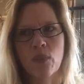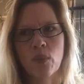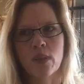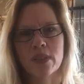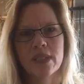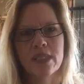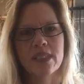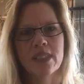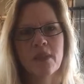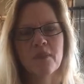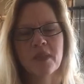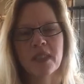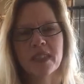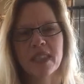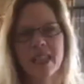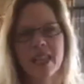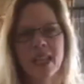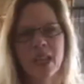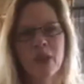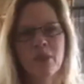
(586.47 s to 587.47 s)
It wasn't
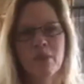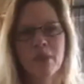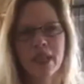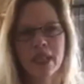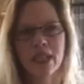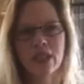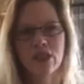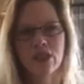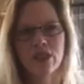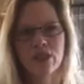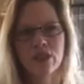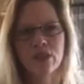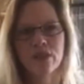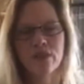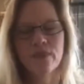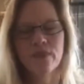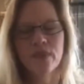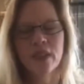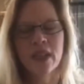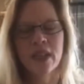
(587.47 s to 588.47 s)
something that I committed
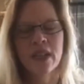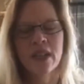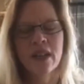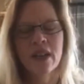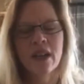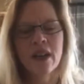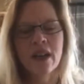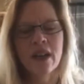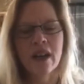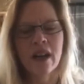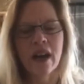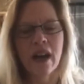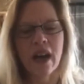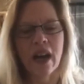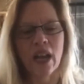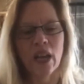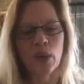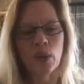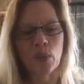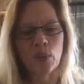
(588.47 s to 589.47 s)
to.
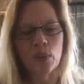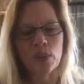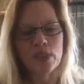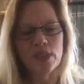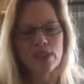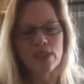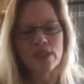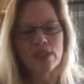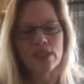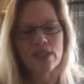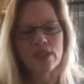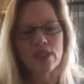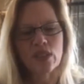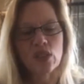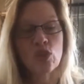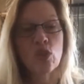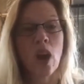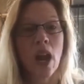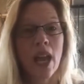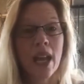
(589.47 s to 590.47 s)
I was
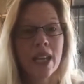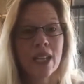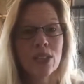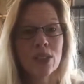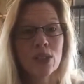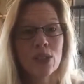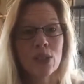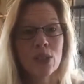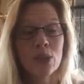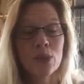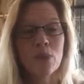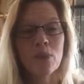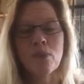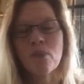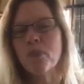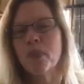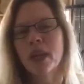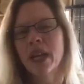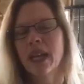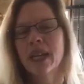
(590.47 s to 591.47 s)
trying to,
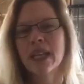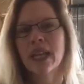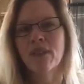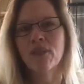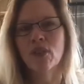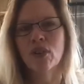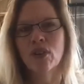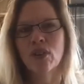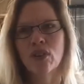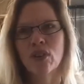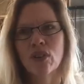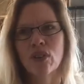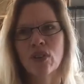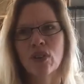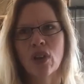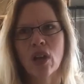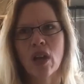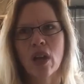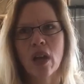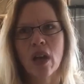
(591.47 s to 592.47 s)
but I never
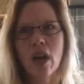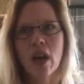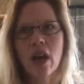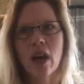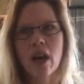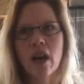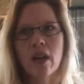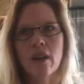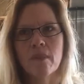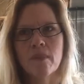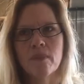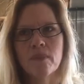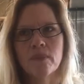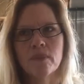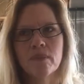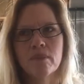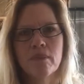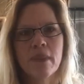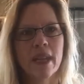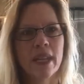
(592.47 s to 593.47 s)

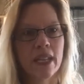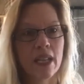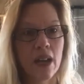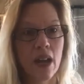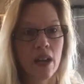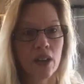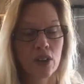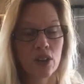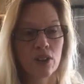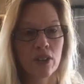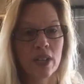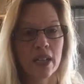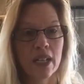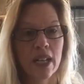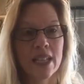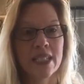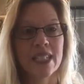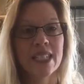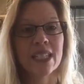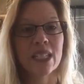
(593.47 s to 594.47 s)
made it
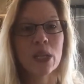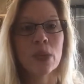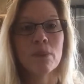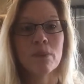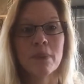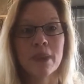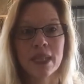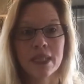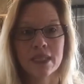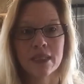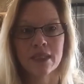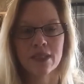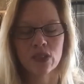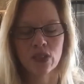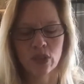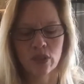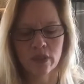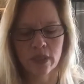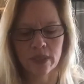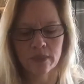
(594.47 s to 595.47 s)
concrete. I didn't commit
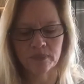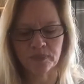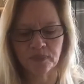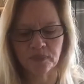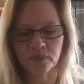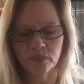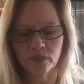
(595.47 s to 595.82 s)
to it.